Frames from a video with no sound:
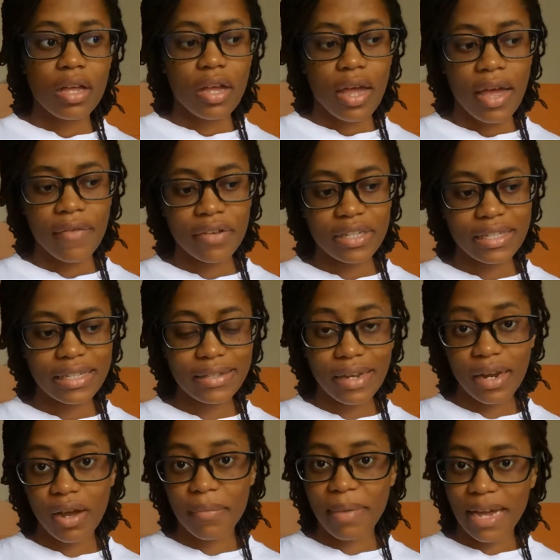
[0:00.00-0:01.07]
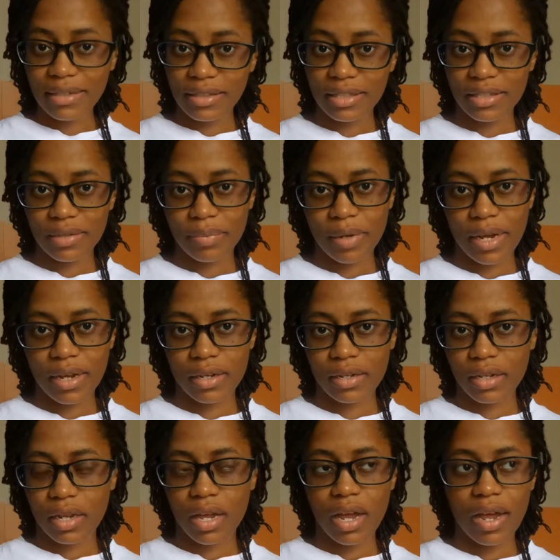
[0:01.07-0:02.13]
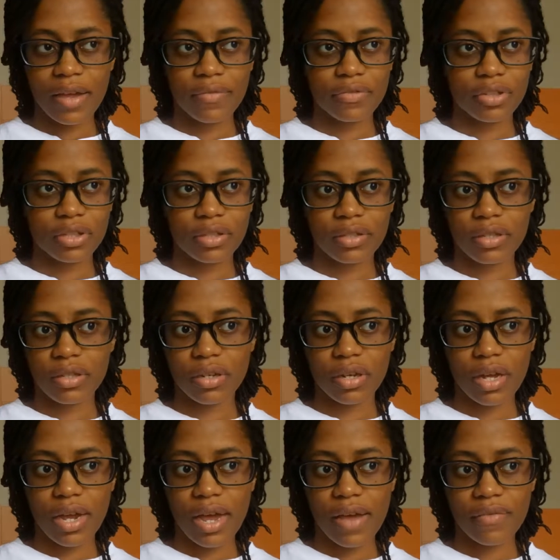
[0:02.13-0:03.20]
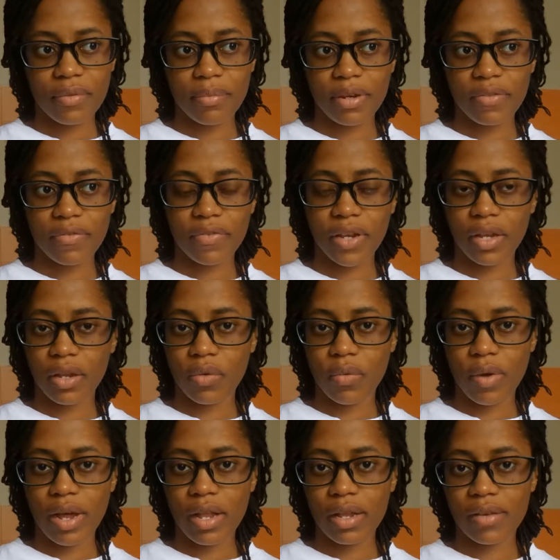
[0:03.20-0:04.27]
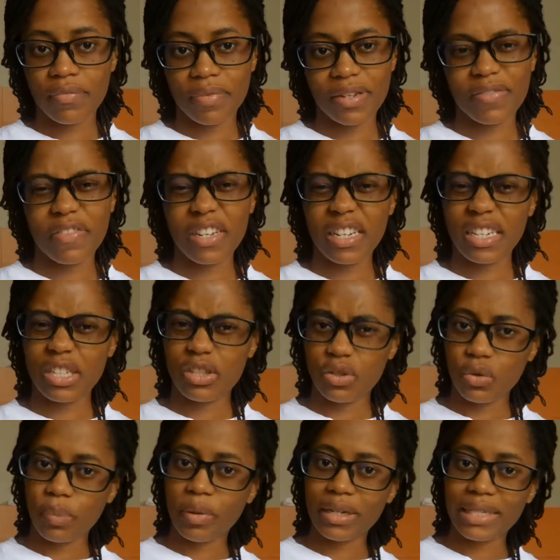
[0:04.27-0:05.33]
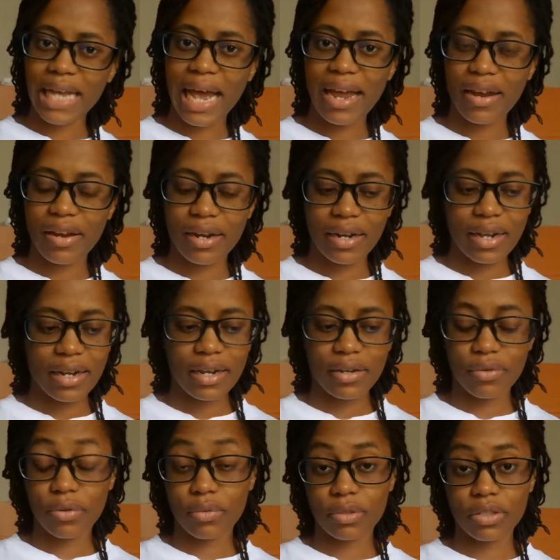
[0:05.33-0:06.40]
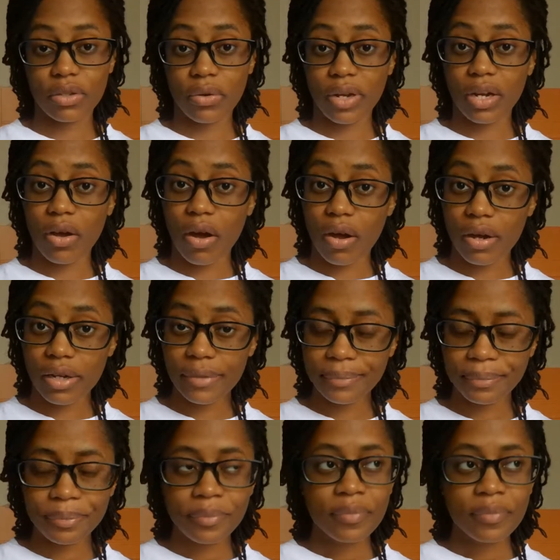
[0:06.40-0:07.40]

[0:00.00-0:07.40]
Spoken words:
Ever since I got back to Japan, I haven't been feeling well. I've been feeling super tired and I don't know what's going on.